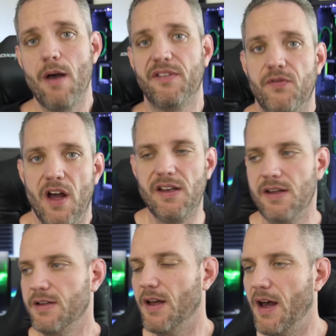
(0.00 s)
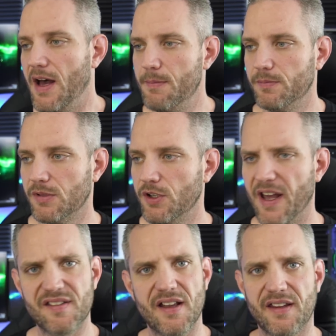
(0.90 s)
that was fun. Um, you
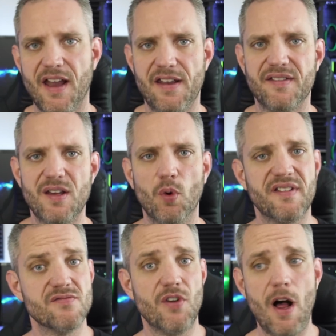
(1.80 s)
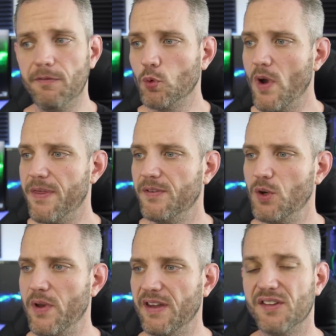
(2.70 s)
guys got to kind of see what's involved with
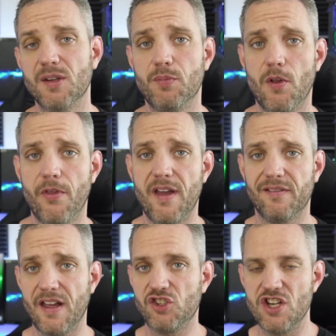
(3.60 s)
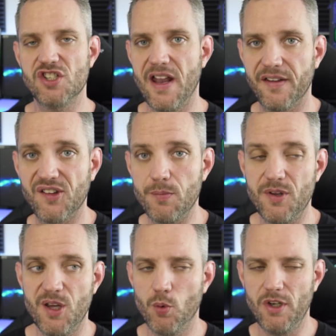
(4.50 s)
doing simple things like changing out a
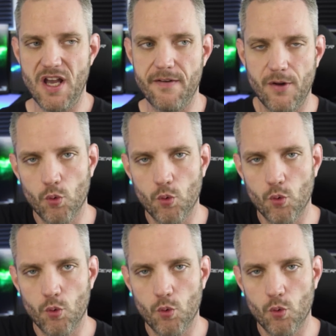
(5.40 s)
CPU when you have